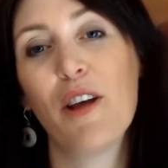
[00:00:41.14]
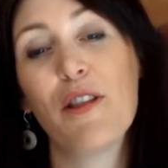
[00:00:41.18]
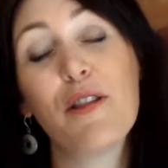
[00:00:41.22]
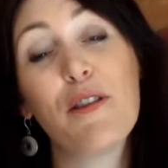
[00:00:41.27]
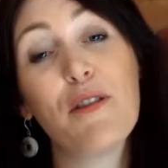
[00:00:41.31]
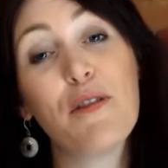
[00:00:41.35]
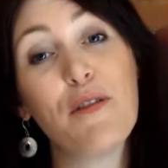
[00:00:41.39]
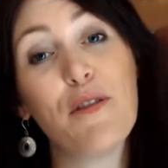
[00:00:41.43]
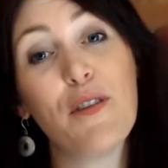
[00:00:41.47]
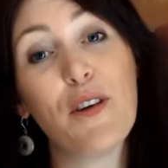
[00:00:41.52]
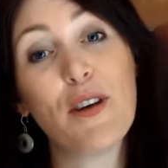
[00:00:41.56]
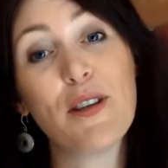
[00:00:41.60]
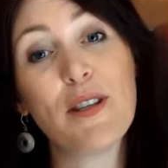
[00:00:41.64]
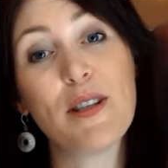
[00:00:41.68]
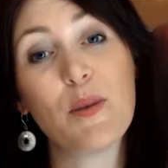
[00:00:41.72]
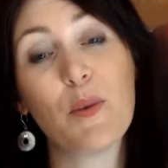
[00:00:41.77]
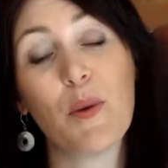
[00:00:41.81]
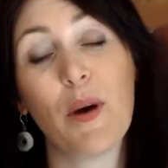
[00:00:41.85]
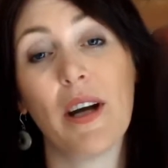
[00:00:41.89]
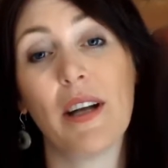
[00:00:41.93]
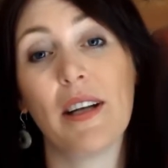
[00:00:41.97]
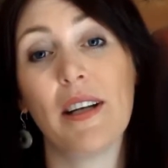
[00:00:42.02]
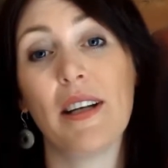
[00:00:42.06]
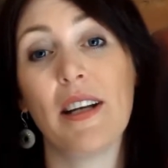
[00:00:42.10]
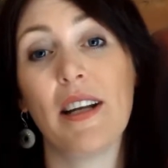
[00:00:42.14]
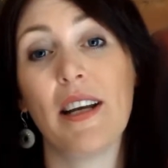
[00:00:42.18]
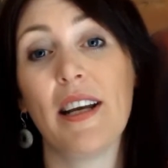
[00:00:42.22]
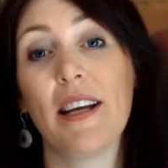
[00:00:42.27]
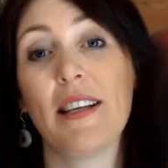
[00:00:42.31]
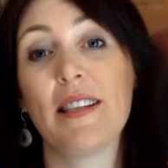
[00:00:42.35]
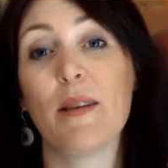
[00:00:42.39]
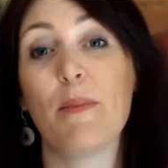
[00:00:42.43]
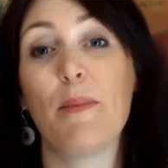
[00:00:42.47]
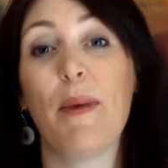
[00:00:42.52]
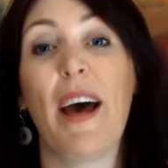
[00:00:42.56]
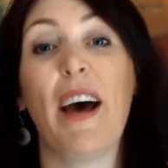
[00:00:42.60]
The first one
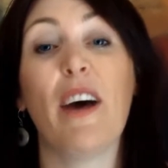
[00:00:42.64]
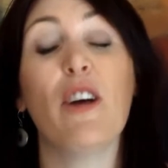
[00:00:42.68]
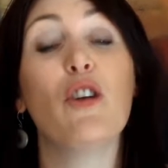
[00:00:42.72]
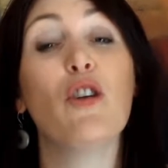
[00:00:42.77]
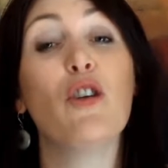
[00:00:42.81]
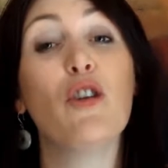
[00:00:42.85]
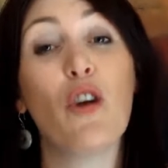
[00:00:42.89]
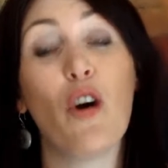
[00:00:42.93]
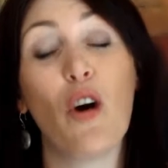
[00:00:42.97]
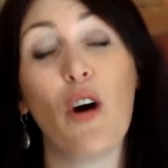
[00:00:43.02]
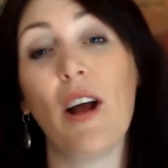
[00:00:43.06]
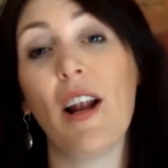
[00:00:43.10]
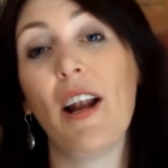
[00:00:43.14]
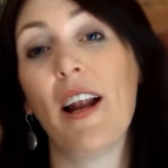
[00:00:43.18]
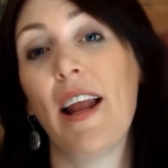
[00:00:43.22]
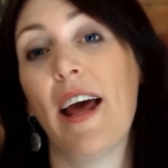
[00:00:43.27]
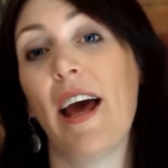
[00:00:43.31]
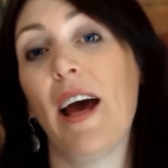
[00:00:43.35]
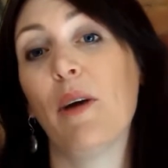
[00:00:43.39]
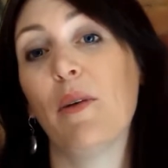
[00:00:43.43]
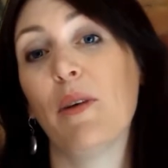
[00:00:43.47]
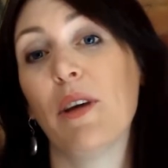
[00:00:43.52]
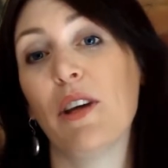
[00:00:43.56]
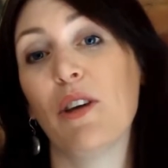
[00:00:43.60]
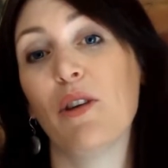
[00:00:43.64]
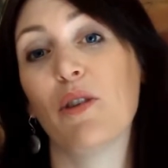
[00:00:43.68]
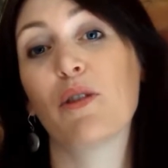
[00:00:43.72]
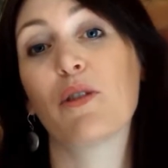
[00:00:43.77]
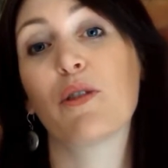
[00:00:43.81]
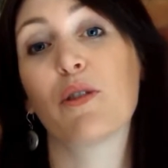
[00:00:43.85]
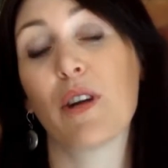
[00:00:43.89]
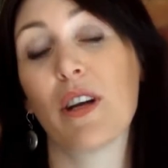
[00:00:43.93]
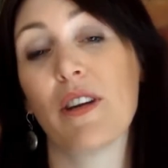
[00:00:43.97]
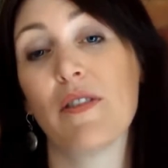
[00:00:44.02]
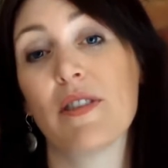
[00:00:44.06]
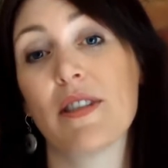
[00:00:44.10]
is about not allowing your
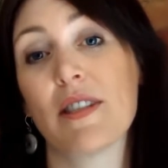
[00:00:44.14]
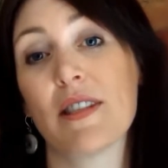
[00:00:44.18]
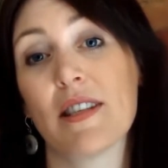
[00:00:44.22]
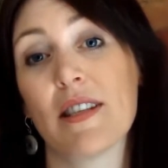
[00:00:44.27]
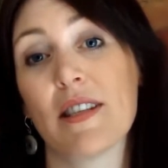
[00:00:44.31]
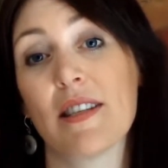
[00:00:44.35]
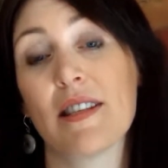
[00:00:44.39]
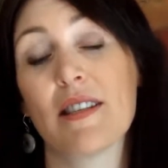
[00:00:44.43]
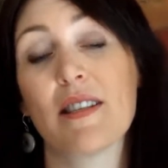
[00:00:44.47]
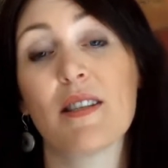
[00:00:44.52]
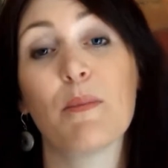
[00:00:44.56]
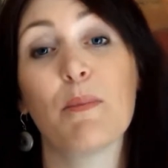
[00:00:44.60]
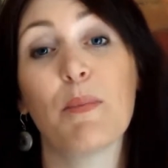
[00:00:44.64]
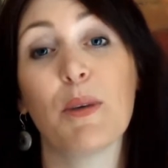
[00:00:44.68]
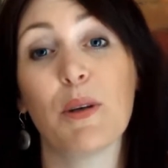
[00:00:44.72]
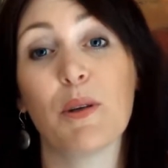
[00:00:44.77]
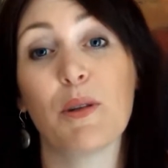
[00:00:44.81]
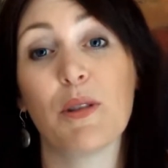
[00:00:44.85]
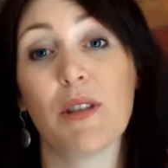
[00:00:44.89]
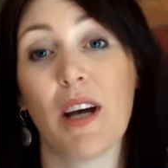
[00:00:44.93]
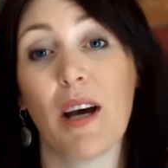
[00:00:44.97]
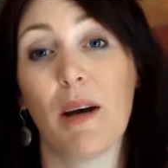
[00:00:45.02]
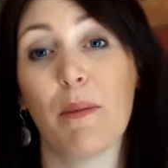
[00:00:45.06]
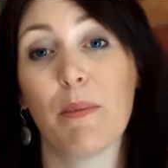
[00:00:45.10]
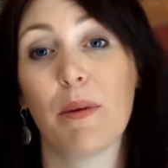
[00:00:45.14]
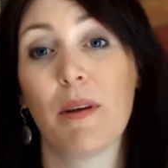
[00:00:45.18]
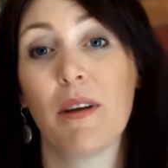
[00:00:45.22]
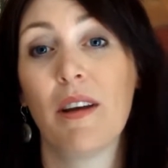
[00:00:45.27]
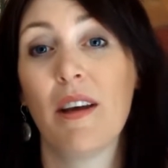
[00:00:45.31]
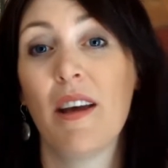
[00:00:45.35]
grievances to build up.